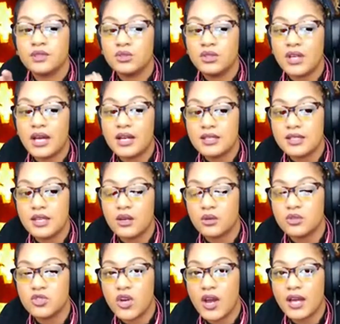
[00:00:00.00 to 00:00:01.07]
You gotta stay
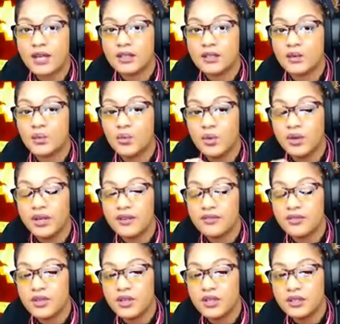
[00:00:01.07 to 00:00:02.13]
on track.
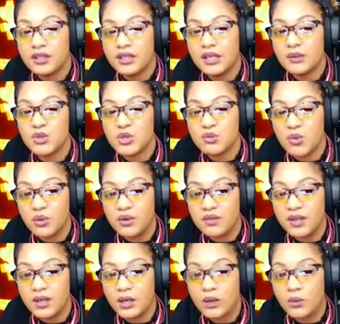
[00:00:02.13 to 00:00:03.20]
Whatever keeps you
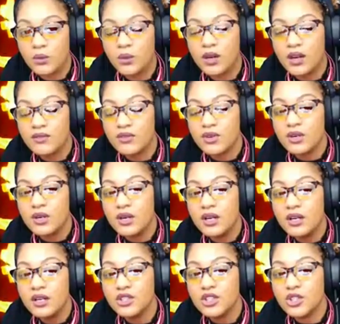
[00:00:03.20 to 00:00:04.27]
motivated, whatever
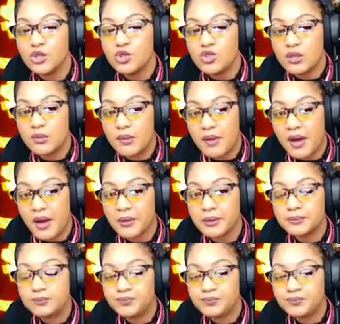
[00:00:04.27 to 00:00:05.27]
you dream about,